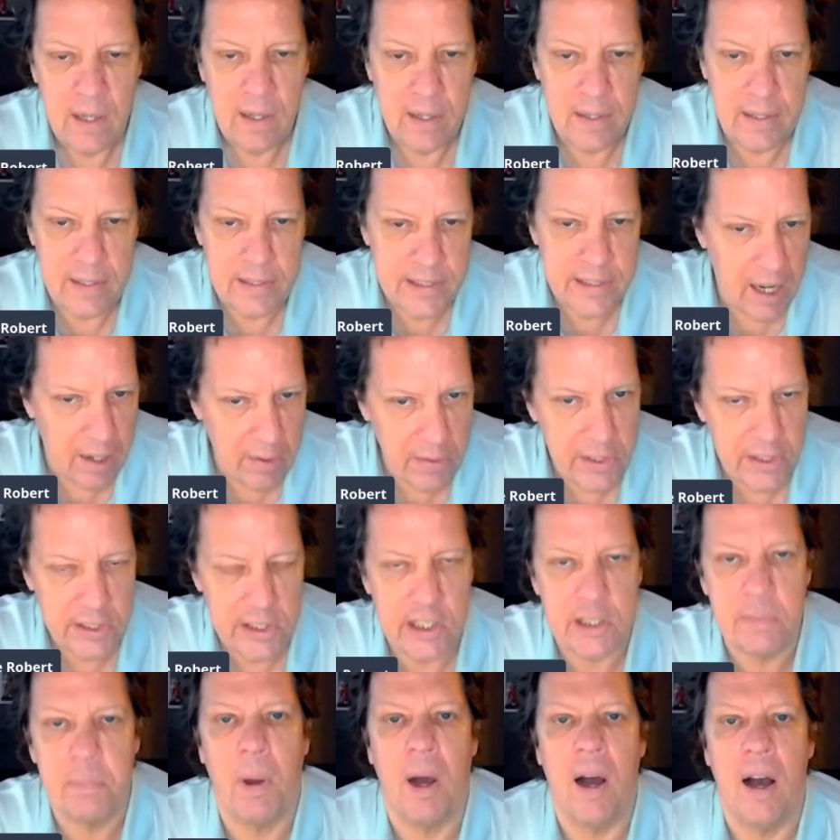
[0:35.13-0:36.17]
is how this
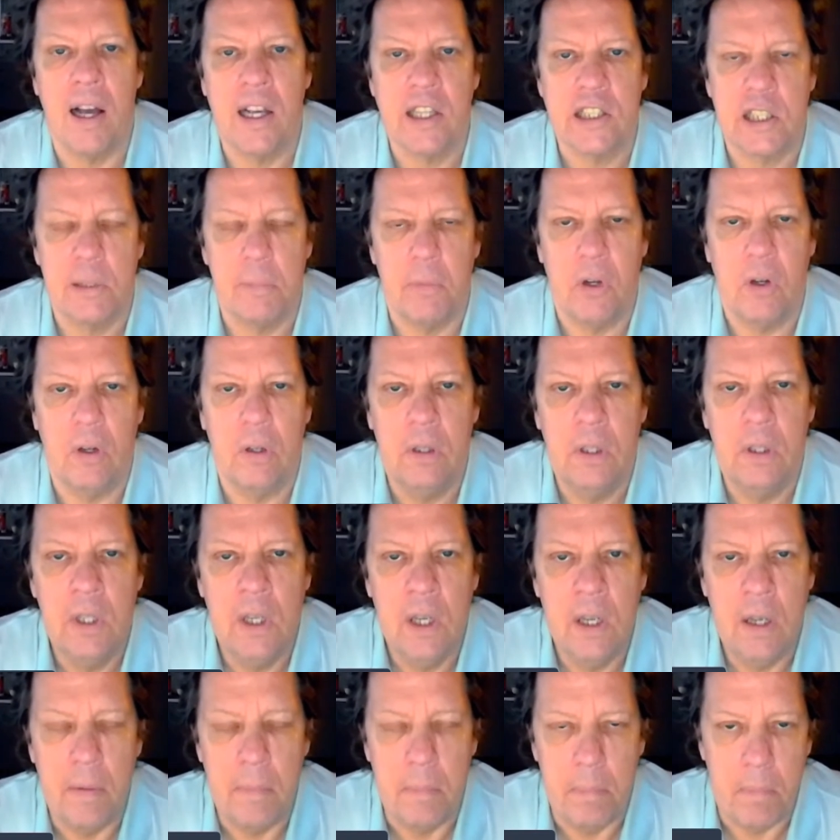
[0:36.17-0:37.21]
is possible.
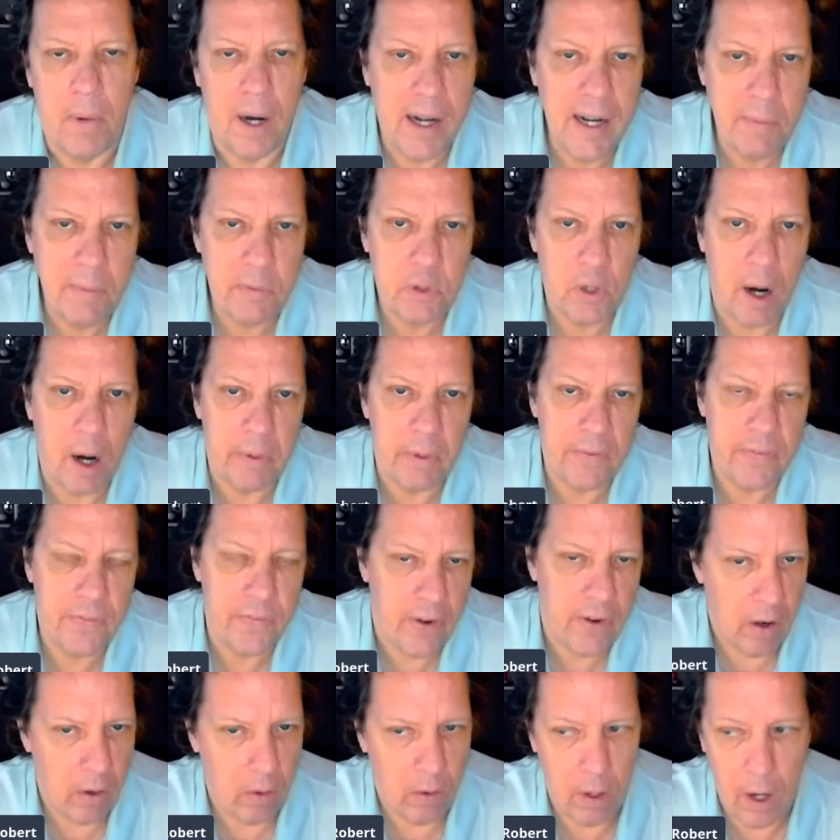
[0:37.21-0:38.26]
My name is Robert
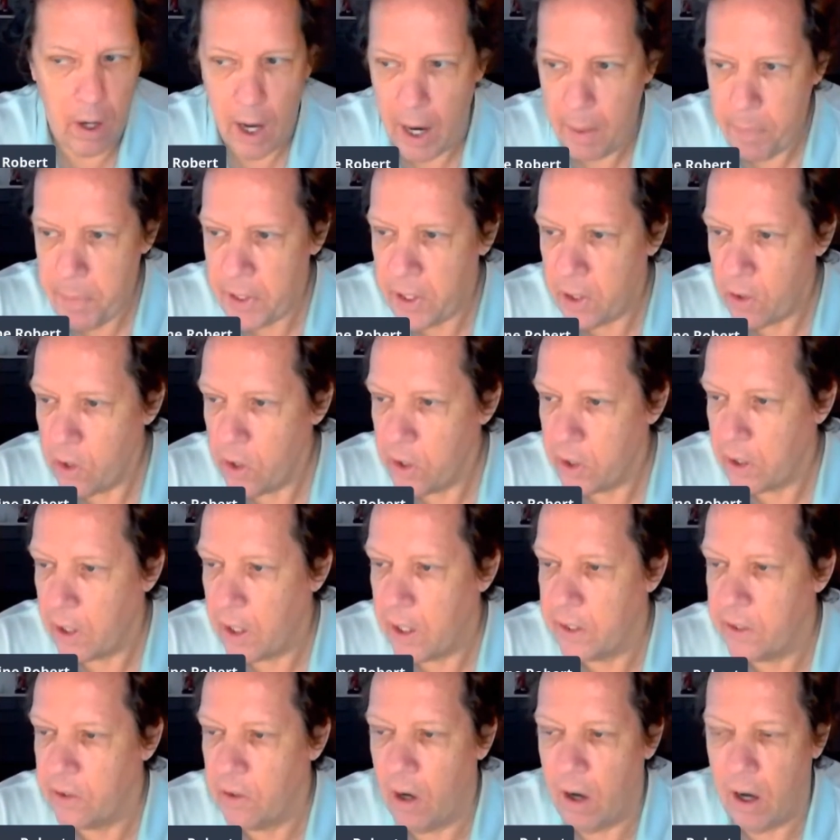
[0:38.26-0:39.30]
Farrell. I've been earning
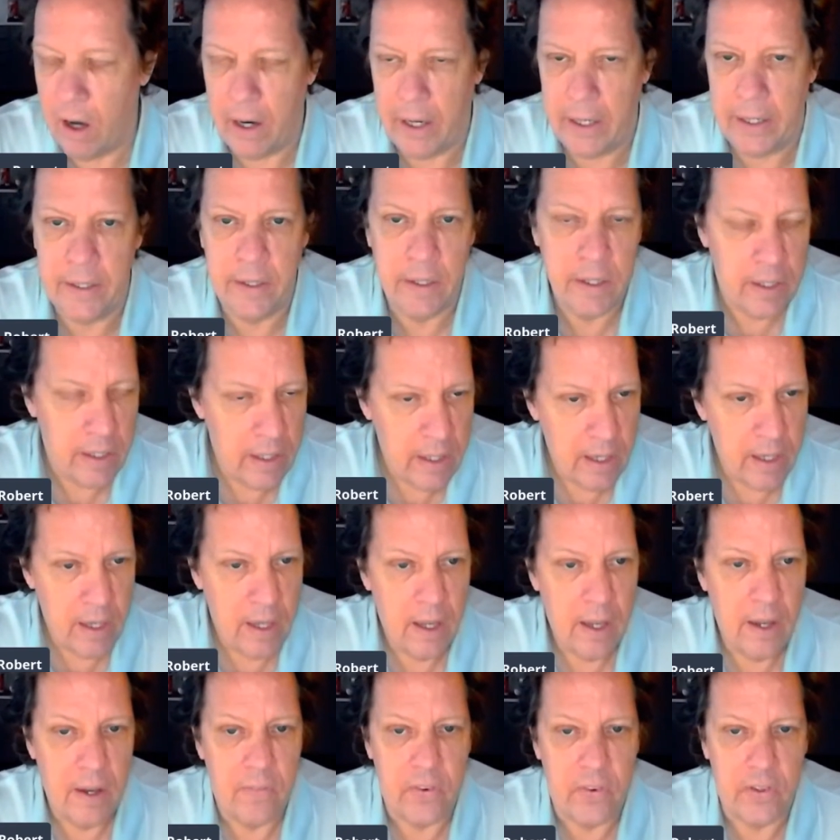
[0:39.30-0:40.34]
online
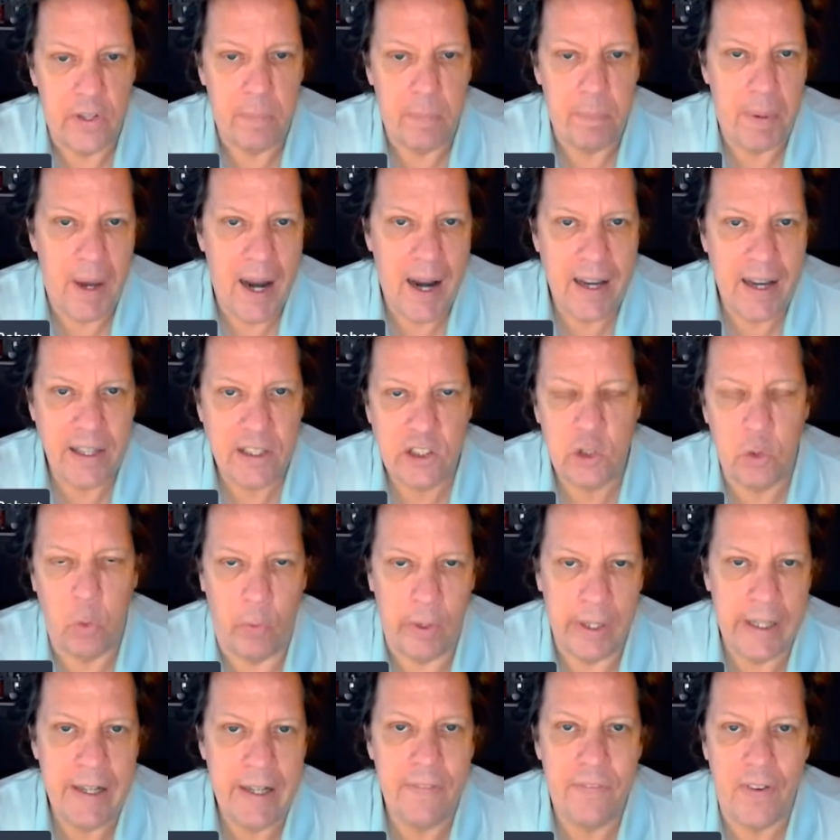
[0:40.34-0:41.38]
for the past
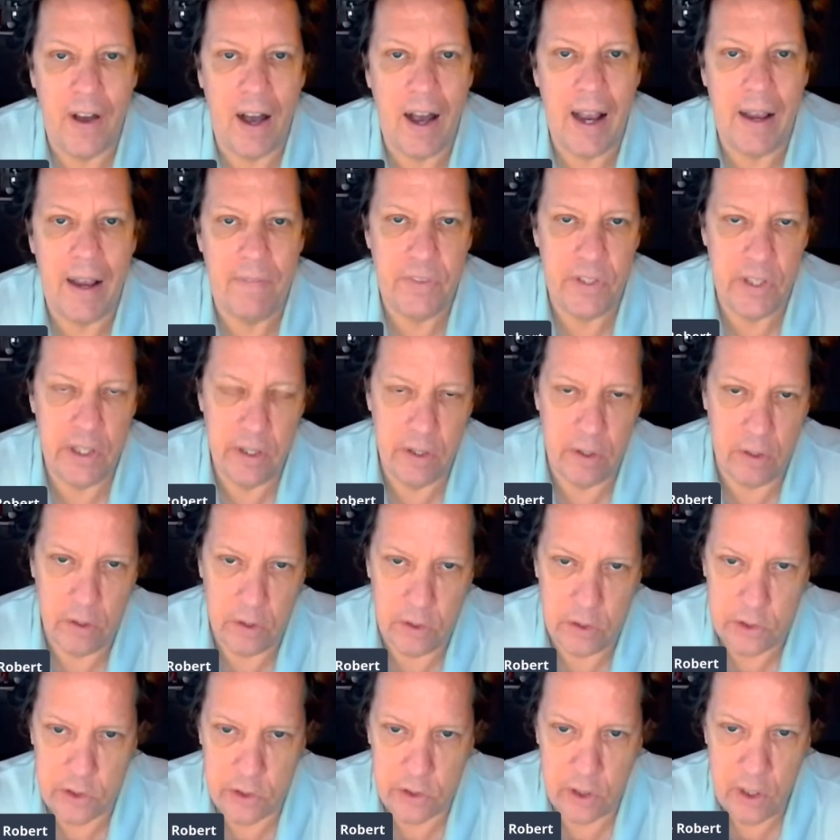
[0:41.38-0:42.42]
25
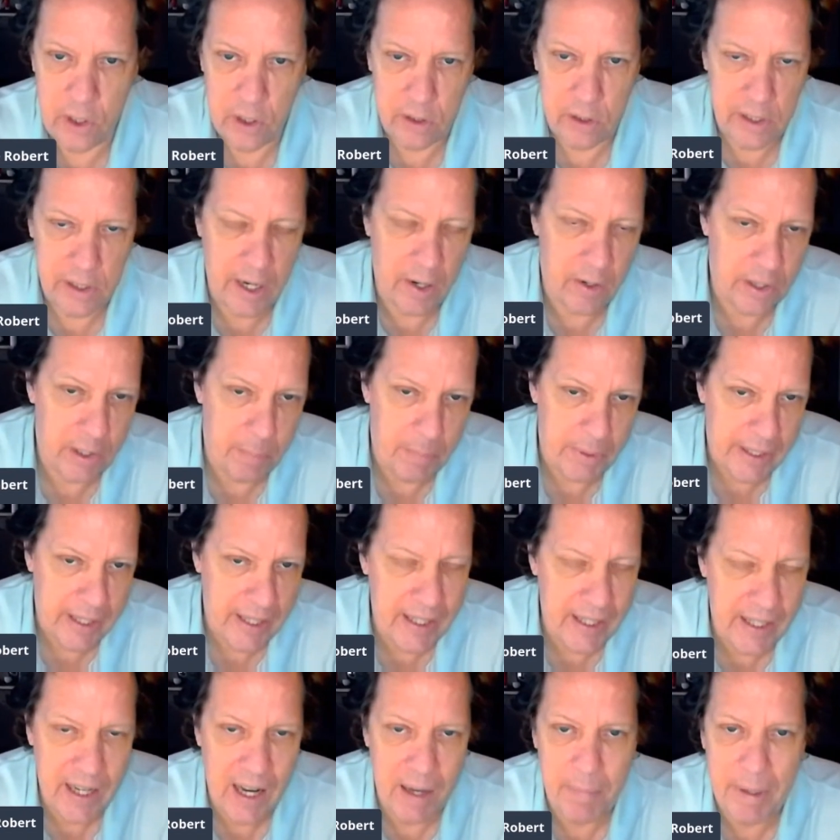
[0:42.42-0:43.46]
years. Now, in the
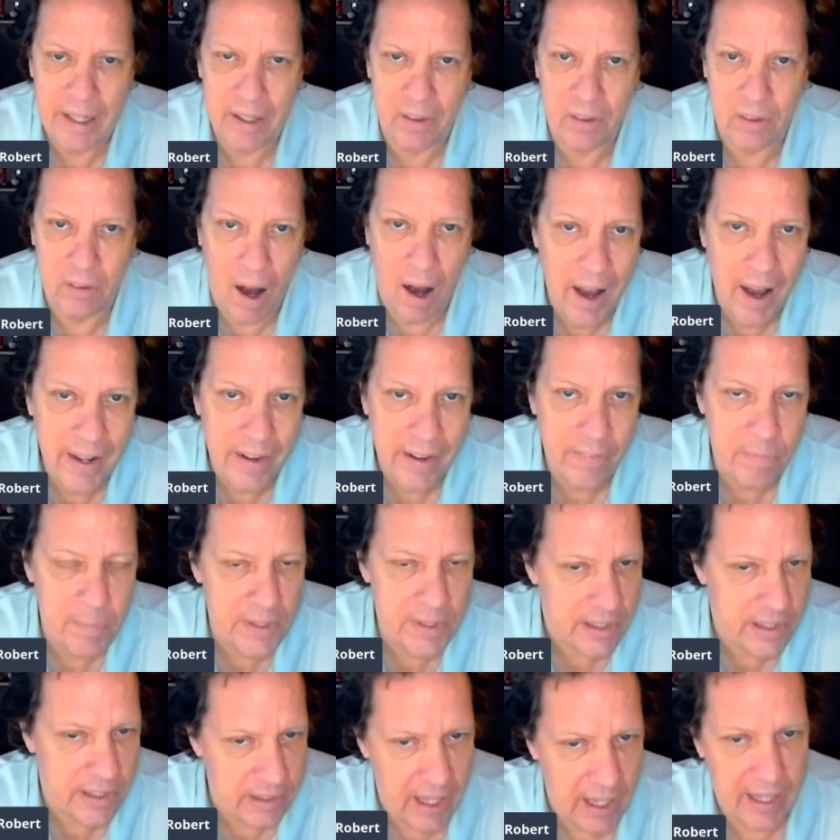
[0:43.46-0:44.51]
beginning, I made a lot of
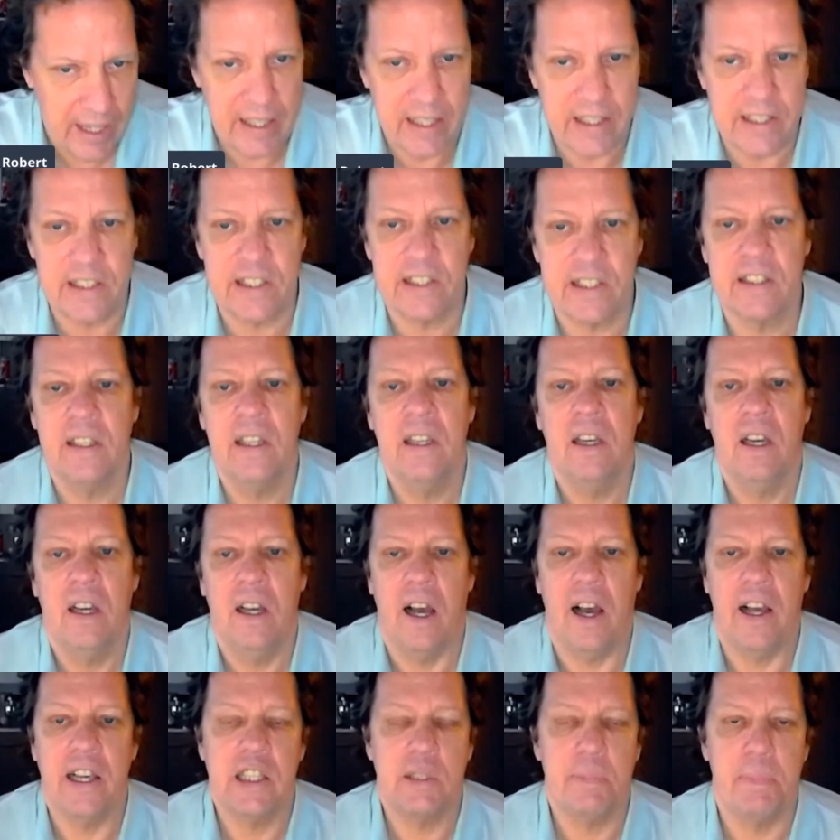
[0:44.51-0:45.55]
mistakes.
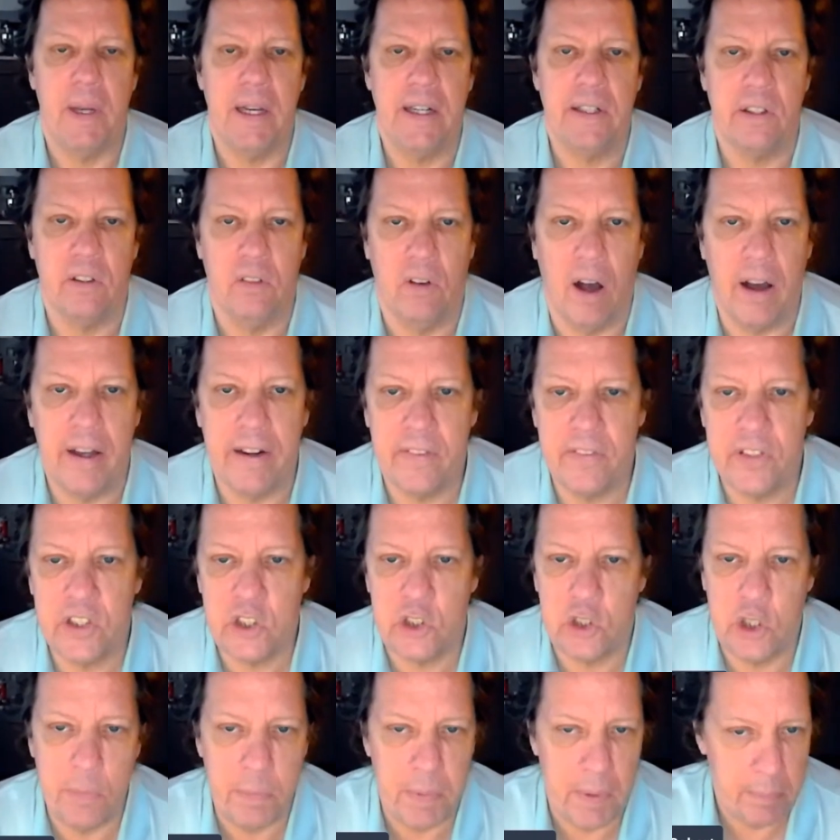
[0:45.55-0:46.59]
I spent a lot of
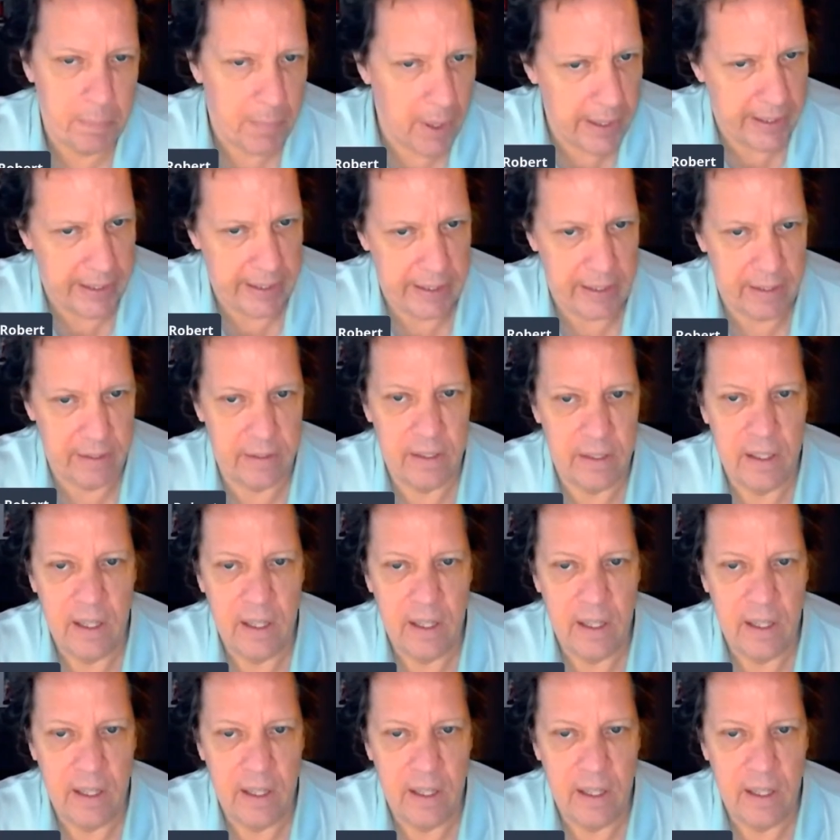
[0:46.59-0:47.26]
stupid money.